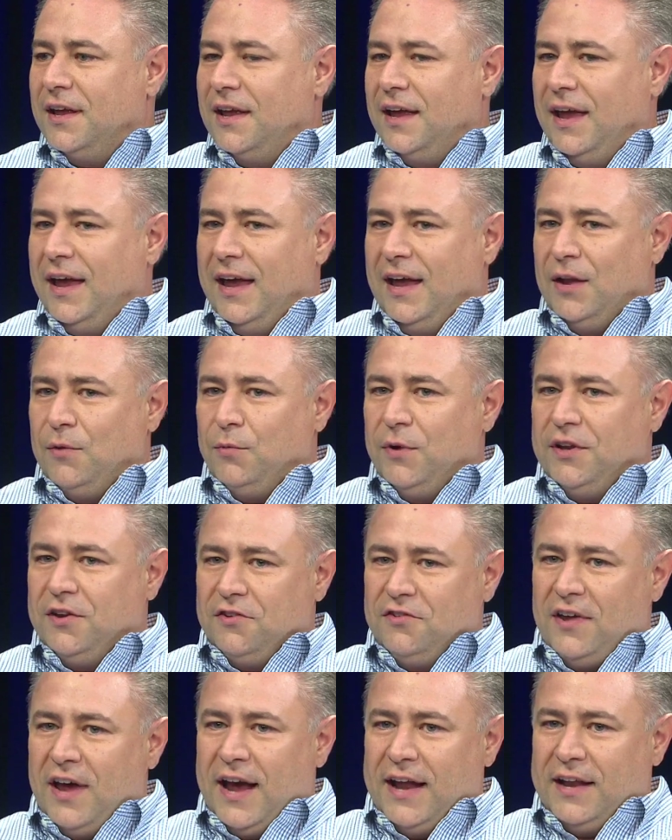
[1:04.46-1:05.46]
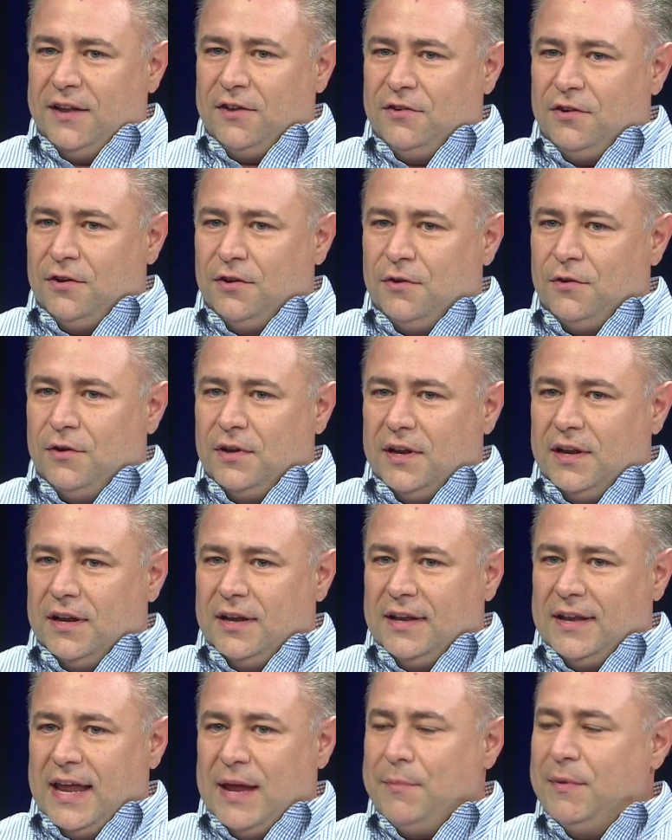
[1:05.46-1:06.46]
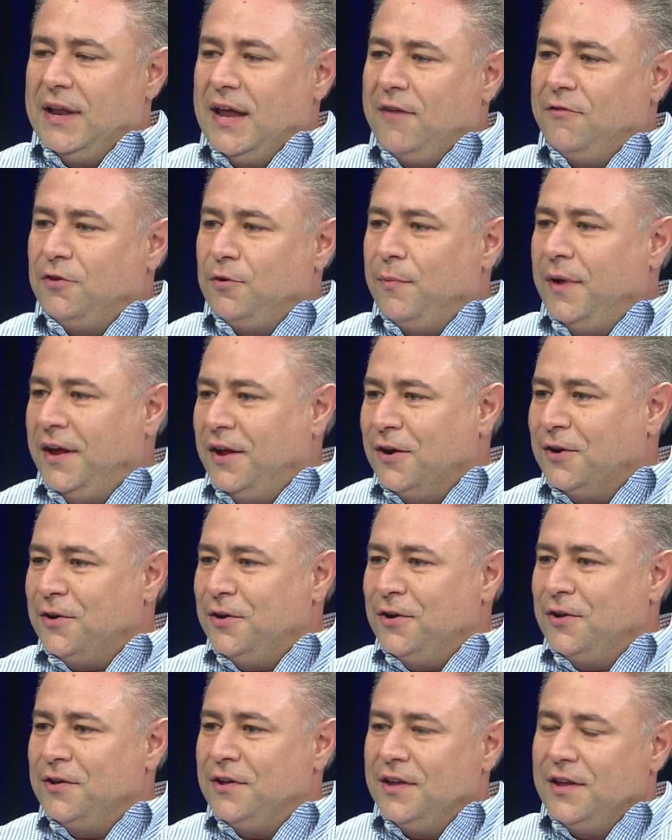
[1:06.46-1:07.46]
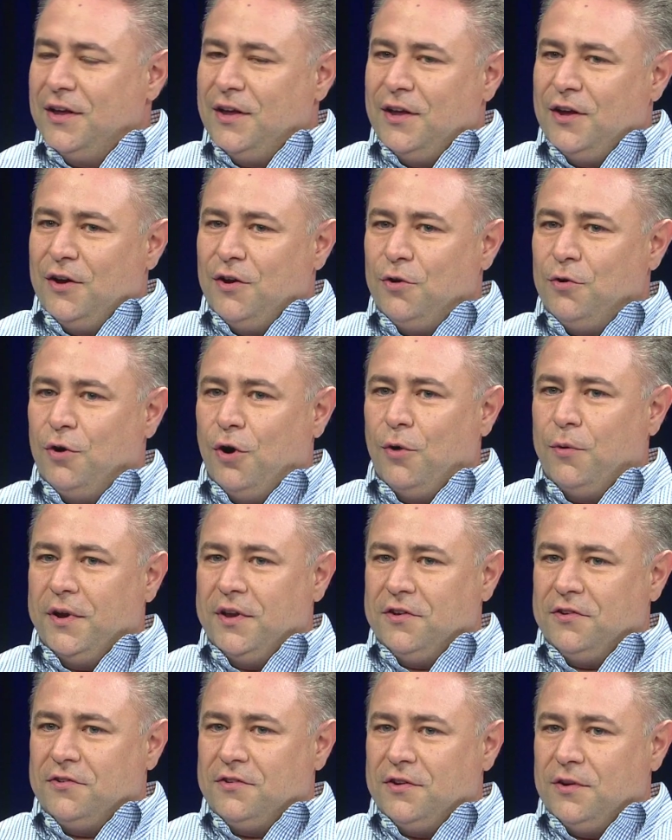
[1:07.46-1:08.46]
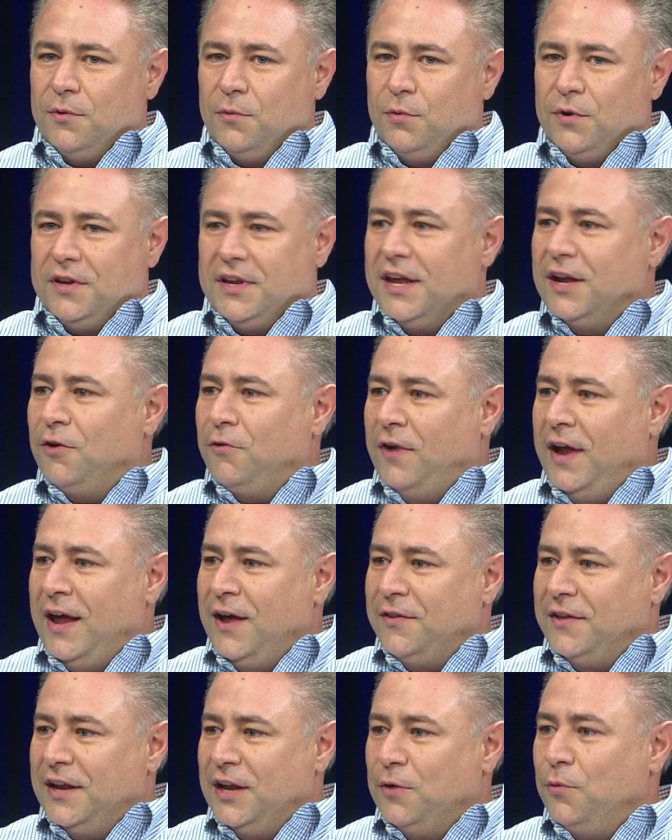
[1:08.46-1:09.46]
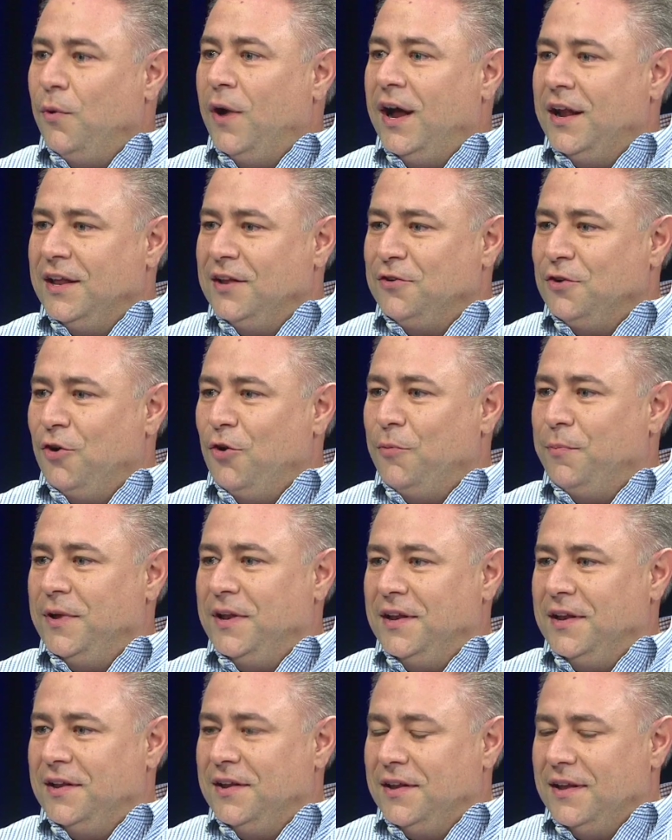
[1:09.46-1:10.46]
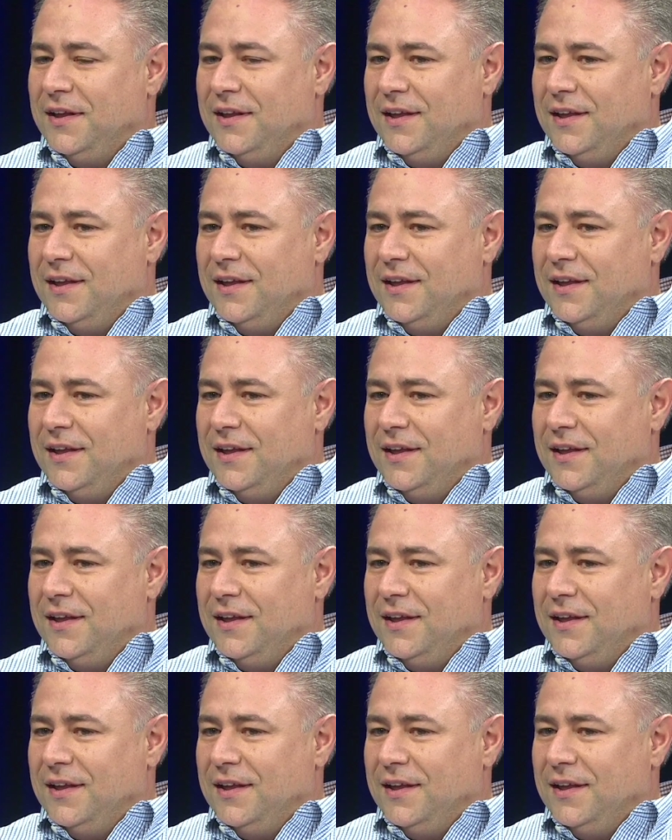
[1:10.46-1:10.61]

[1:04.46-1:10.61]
And we decided to name it after my uncle, who always would kid around that he wanted to open,